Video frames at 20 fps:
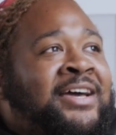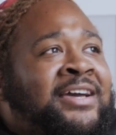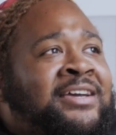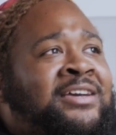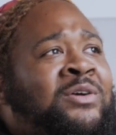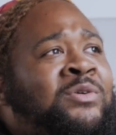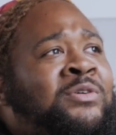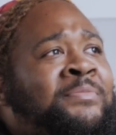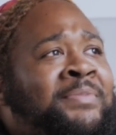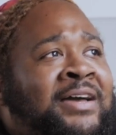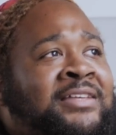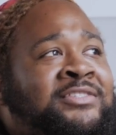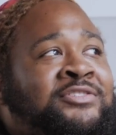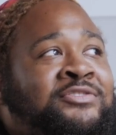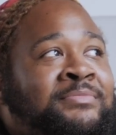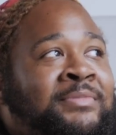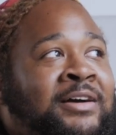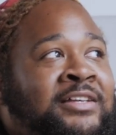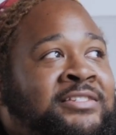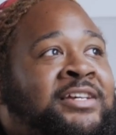like going back
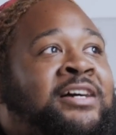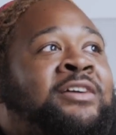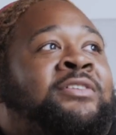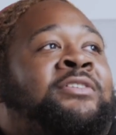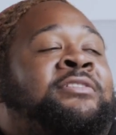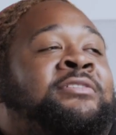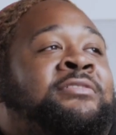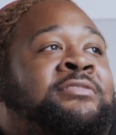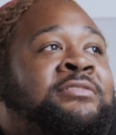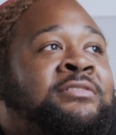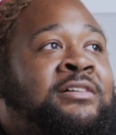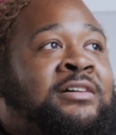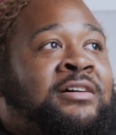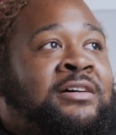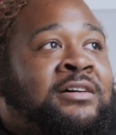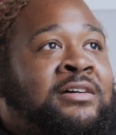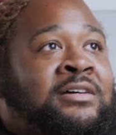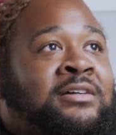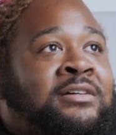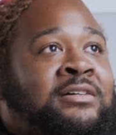to my childhood
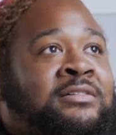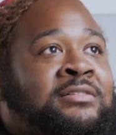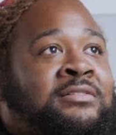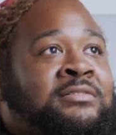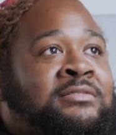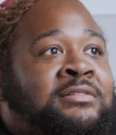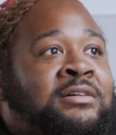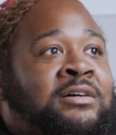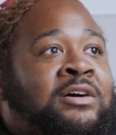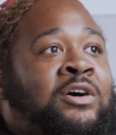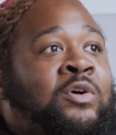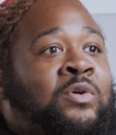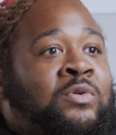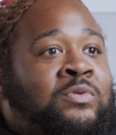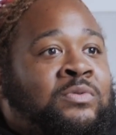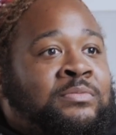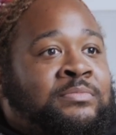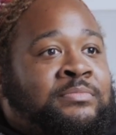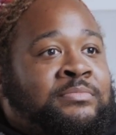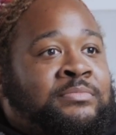
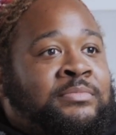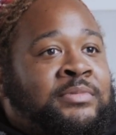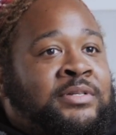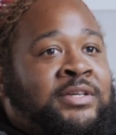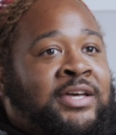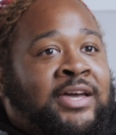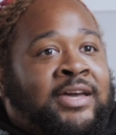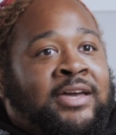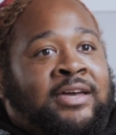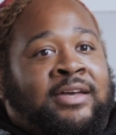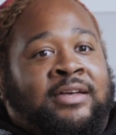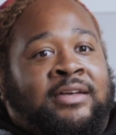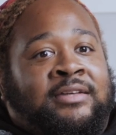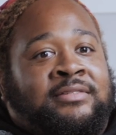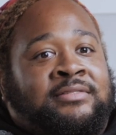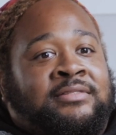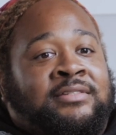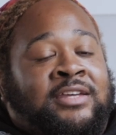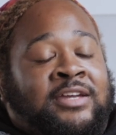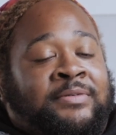home
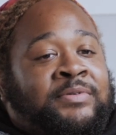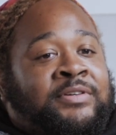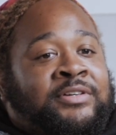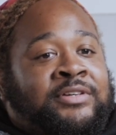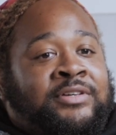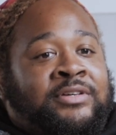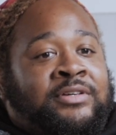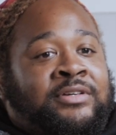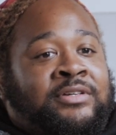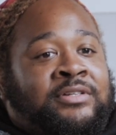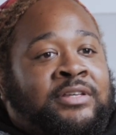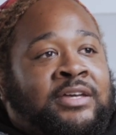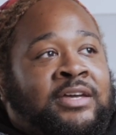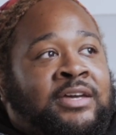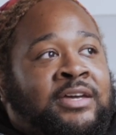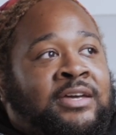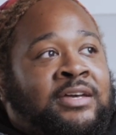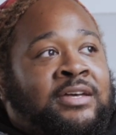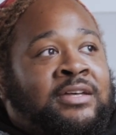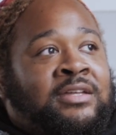and neighborhood,
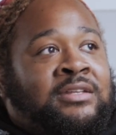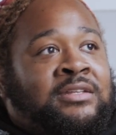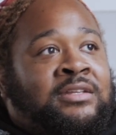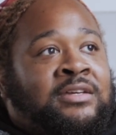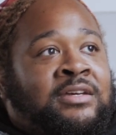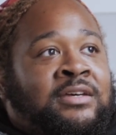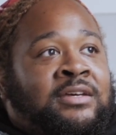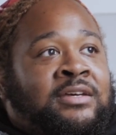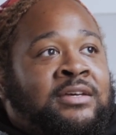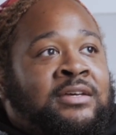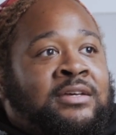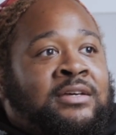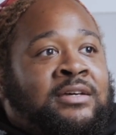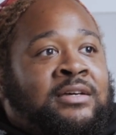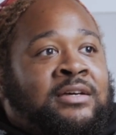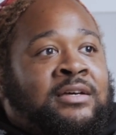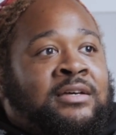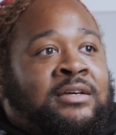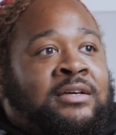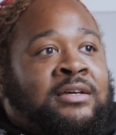and
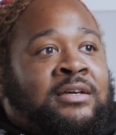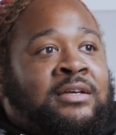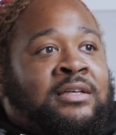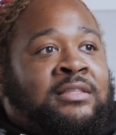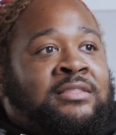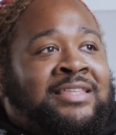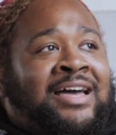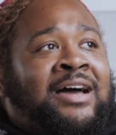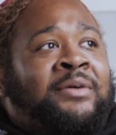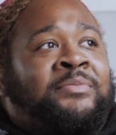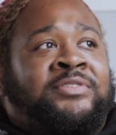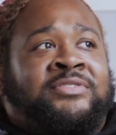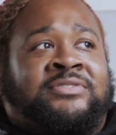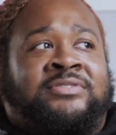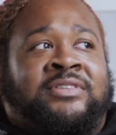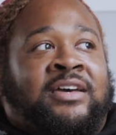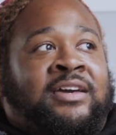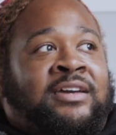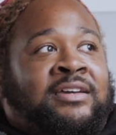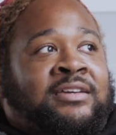that
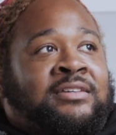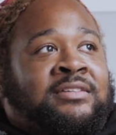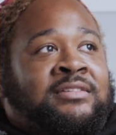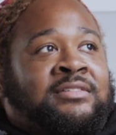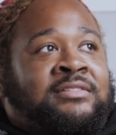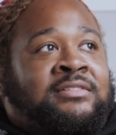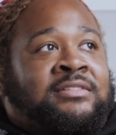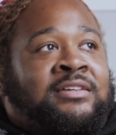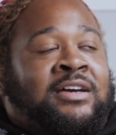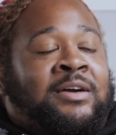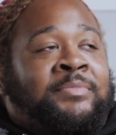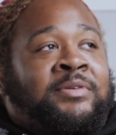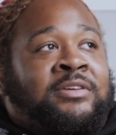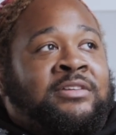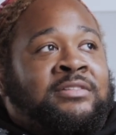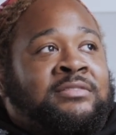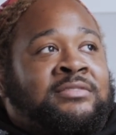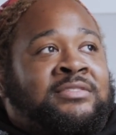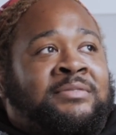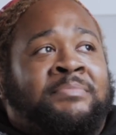was like, I
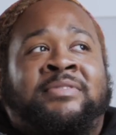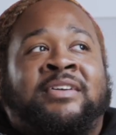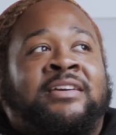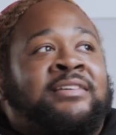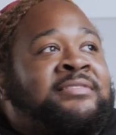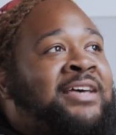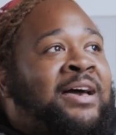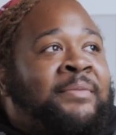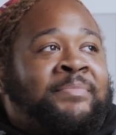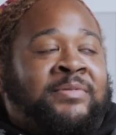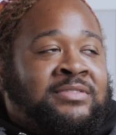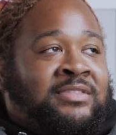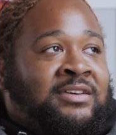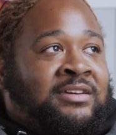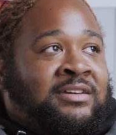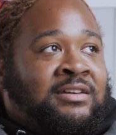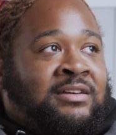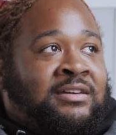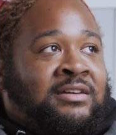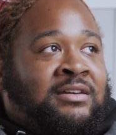mean, some things happened
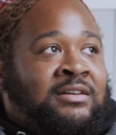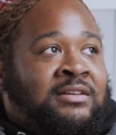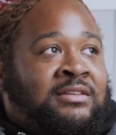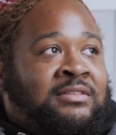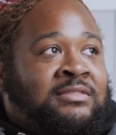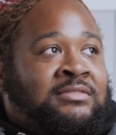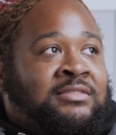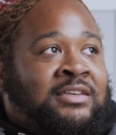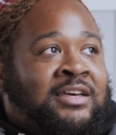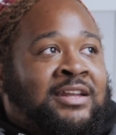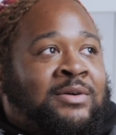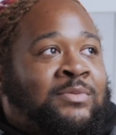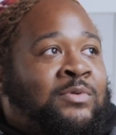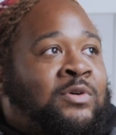there that I